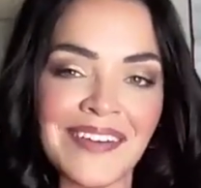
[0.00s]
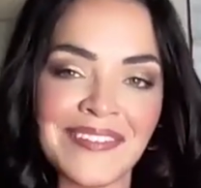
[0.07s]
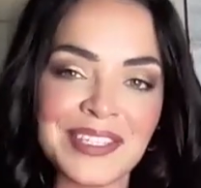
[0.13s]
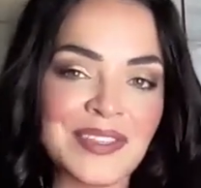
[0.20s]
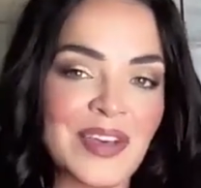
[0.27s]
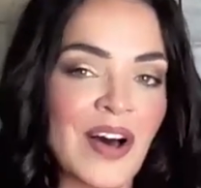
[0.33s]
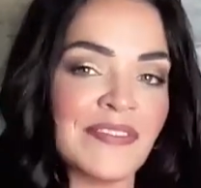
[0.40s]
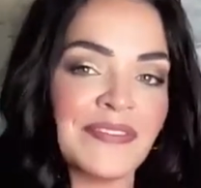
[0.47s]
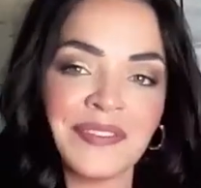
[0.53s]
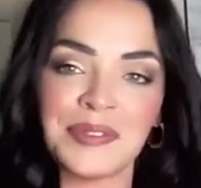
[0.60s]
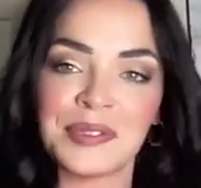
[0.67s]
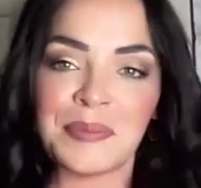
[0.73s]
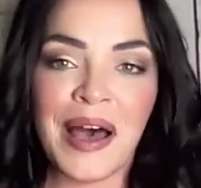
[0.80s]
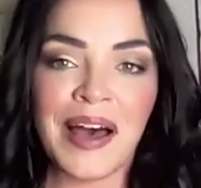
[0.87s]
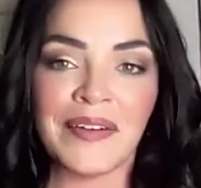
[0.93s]
have a soft
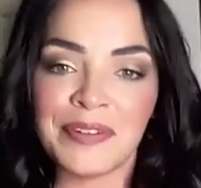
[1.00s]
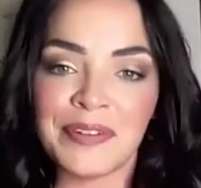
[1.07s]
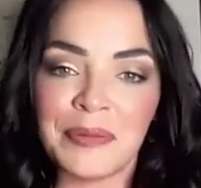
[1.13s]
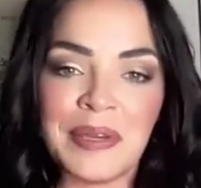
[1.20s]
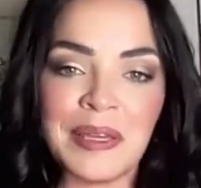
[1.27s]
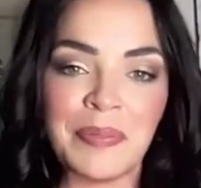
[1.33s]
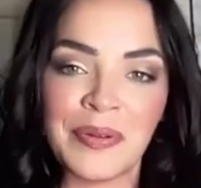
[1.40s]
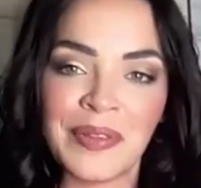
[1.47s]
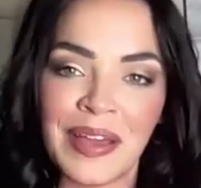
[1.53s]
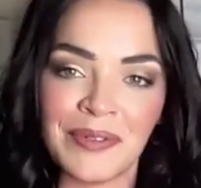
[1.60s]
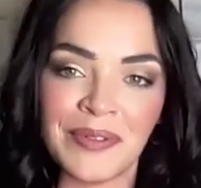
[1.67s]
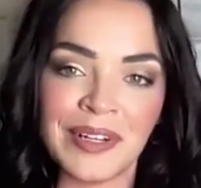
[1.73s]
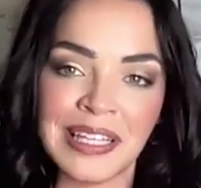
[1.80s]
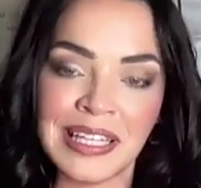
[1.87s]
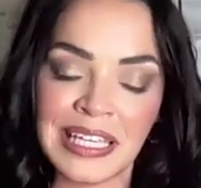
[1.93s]
spot for people that
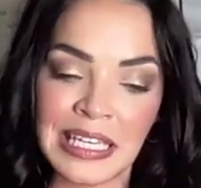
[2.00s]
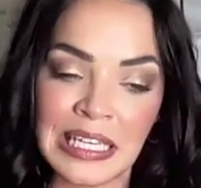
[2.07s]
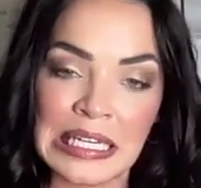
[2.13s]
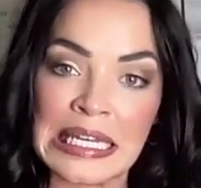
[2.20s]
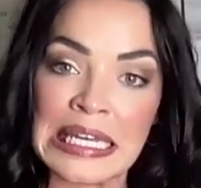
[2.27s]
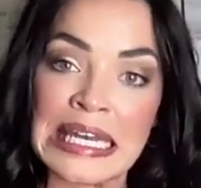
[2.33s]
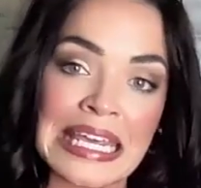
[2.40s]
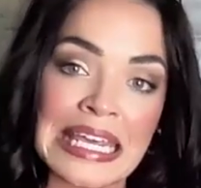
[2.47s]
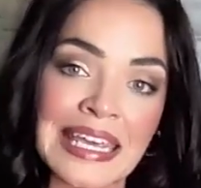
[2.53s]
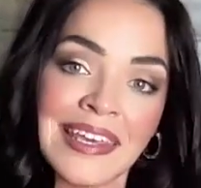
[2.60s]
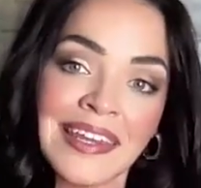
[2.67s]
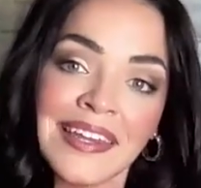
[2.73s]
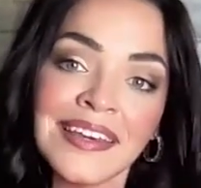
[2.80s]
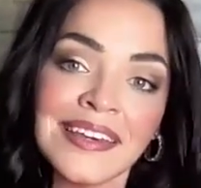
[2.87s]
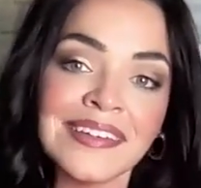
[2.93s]
really
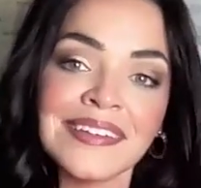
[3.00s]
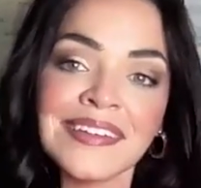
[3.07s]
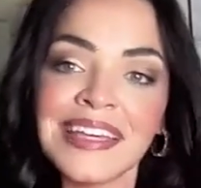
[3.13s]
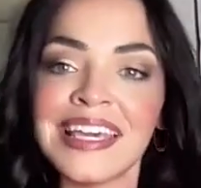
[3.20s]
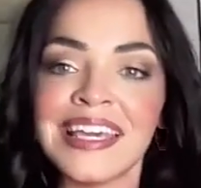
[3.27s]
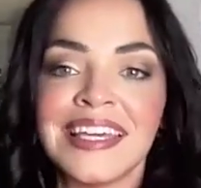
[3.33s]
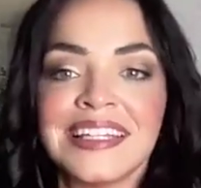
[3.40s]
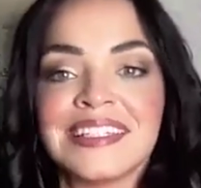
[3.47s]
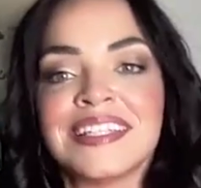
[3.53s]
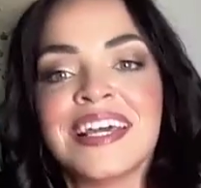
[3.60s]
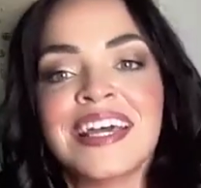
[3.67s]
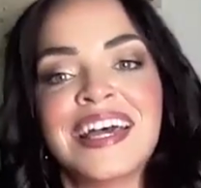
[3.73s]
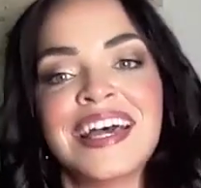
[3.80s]
need it.